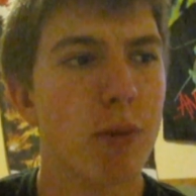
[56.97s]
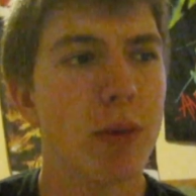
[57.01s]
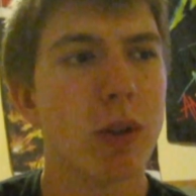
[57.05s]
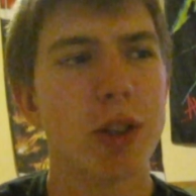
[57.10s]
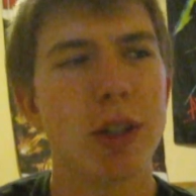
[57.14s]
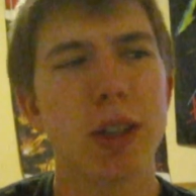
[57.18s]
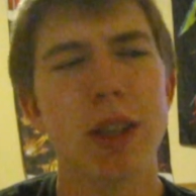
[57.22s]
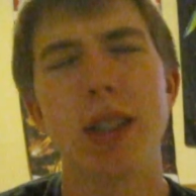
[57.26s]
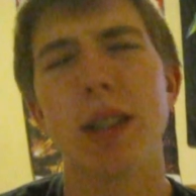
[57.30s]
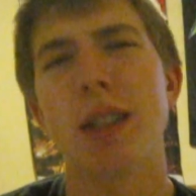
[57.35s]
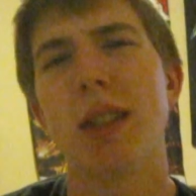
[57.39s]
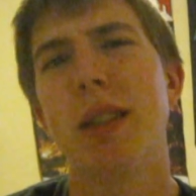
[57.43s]

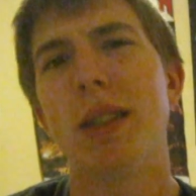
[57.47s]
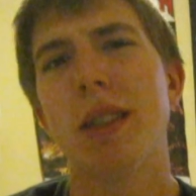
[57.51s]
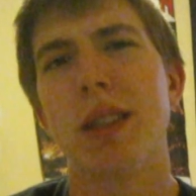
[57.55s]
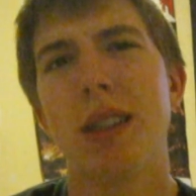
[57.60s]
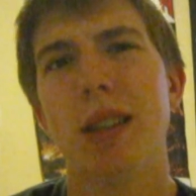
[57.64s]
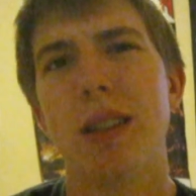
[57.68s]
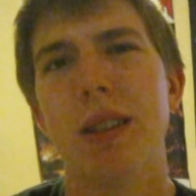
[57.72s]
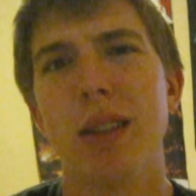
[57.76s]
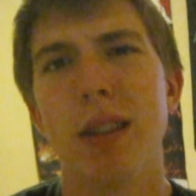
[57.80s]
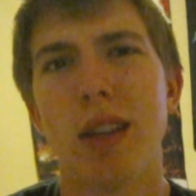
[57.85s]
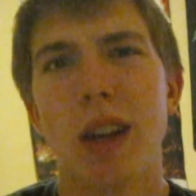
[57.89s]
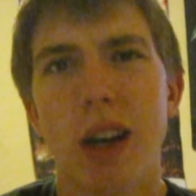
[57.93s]
which is
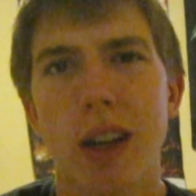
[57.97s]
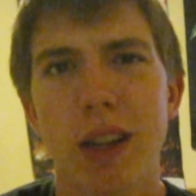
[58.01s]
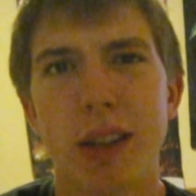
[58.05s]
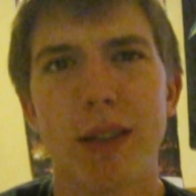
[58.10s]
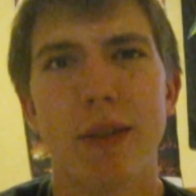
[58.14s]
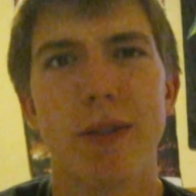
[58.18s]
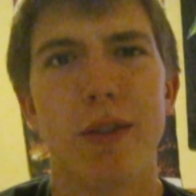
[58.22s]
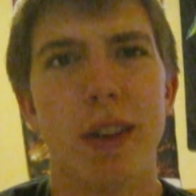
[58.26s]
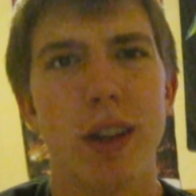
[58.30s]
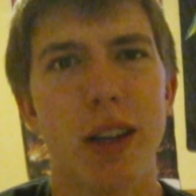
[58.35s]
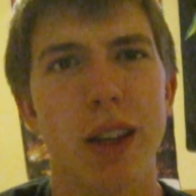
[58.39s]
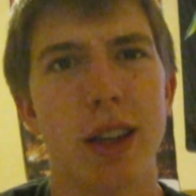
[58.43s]
not
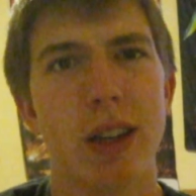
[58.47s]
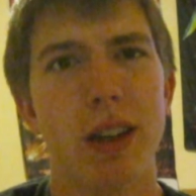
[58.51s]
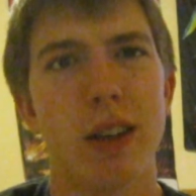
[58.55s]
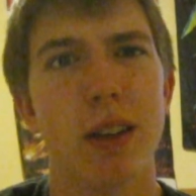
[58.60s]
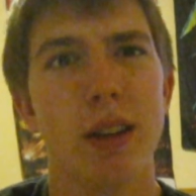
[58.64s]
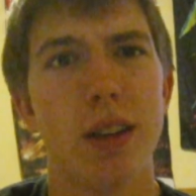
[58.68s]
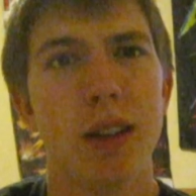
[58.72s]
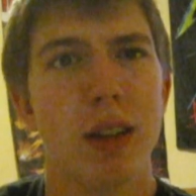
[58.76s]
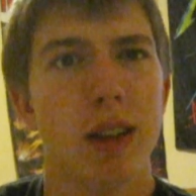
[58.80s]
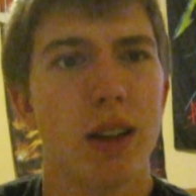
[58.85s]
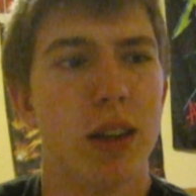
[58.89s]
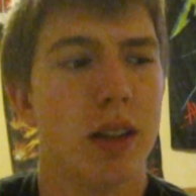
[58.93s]
fun.
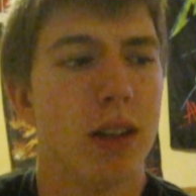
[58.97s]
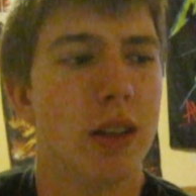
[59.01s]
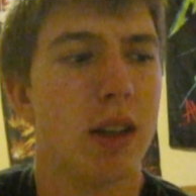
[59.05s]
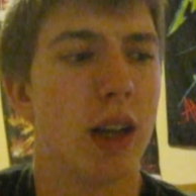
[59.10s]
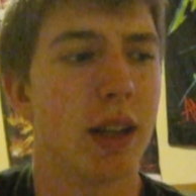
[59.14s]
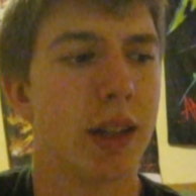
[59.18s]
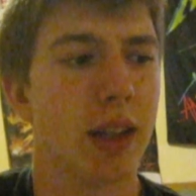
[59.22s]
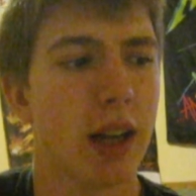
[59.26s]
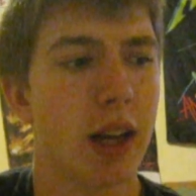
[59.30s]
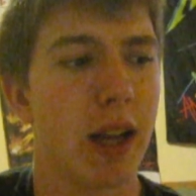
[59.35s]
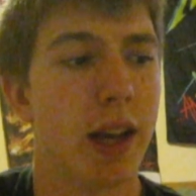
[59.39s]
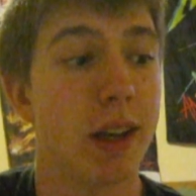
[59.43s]

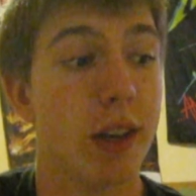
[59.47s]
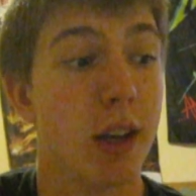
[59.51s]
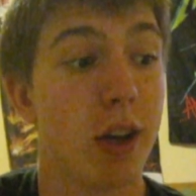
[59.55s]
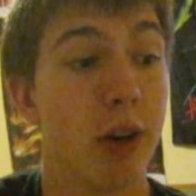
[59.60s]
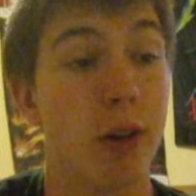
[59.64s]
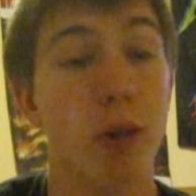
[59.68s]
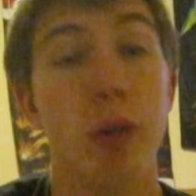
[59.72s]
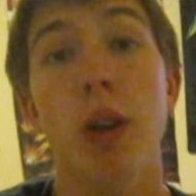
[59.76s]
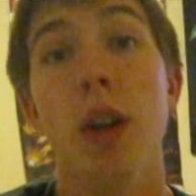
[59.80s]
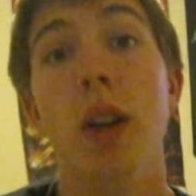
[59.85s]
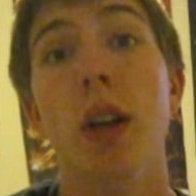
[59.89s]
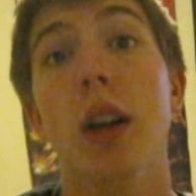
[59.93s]
Not that I
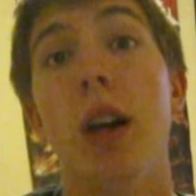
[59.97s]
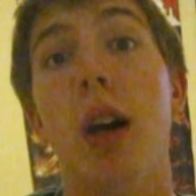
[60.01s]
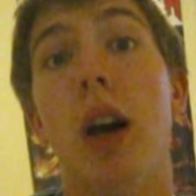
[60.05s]
know.